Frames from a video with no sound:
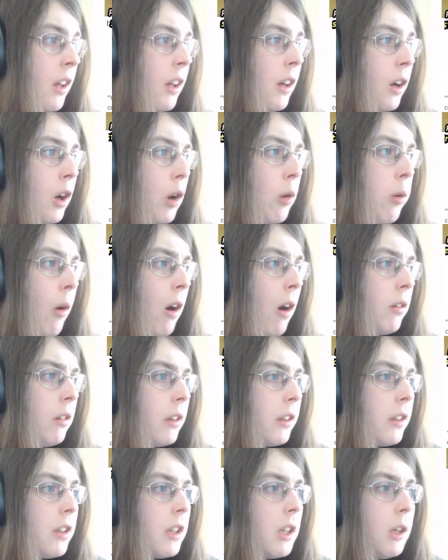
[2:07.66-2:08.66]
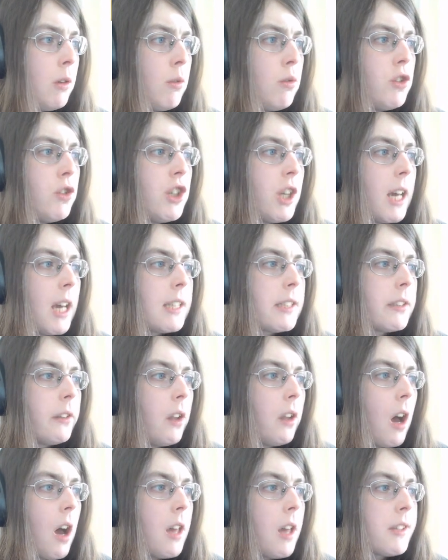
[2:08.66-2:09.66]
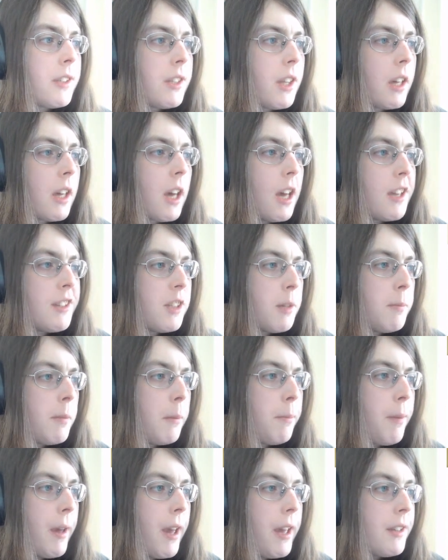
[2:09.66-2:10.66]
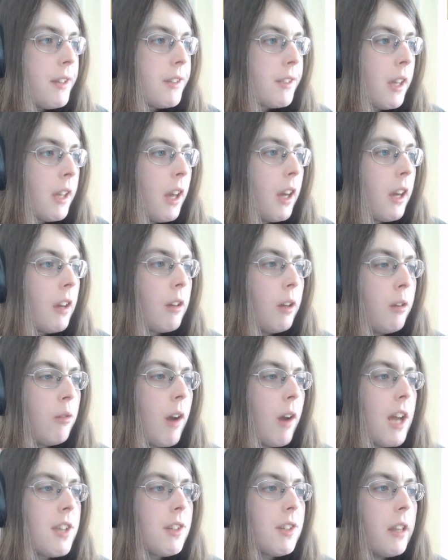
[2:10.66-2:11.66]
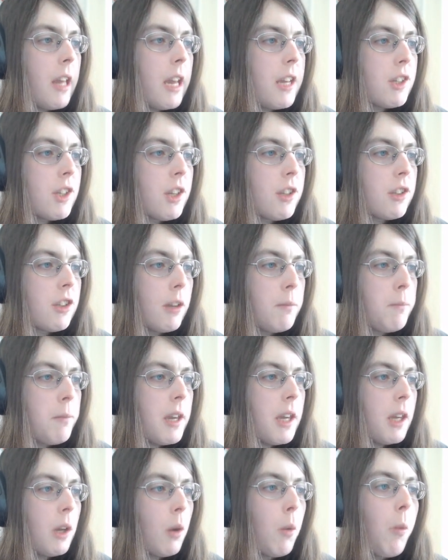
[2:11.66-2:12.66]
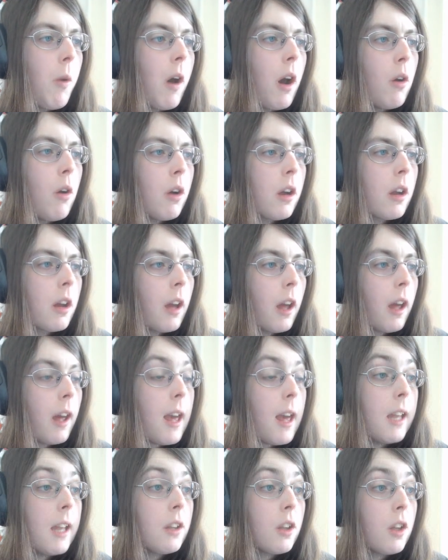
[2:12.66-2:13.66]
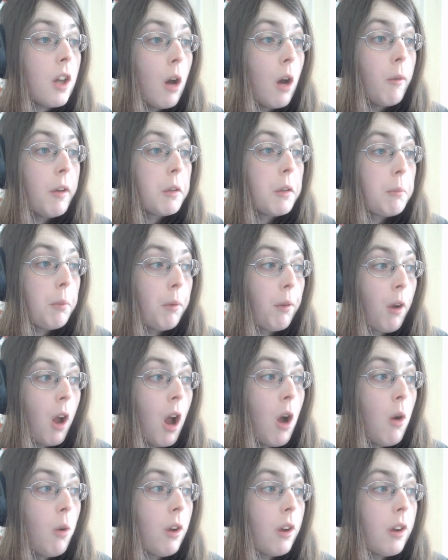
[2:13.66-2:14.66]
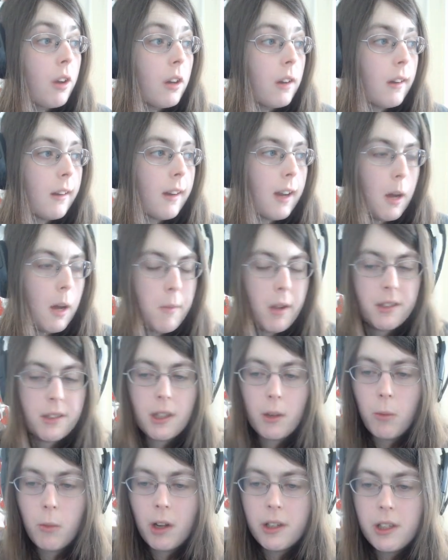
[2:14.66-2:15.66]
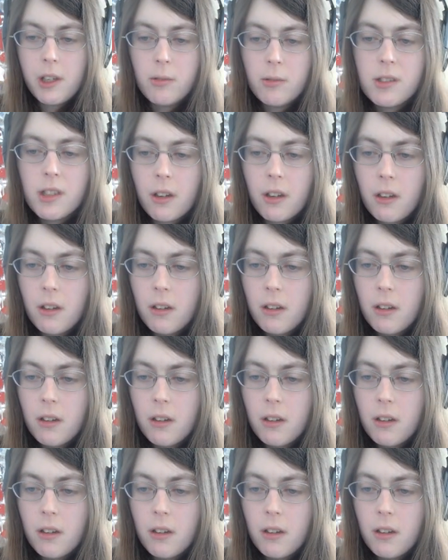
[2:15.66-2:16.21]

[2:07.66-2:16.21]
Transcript: Quote, you just lost the customer base. Congratulations on being woke and going broke, commented one user.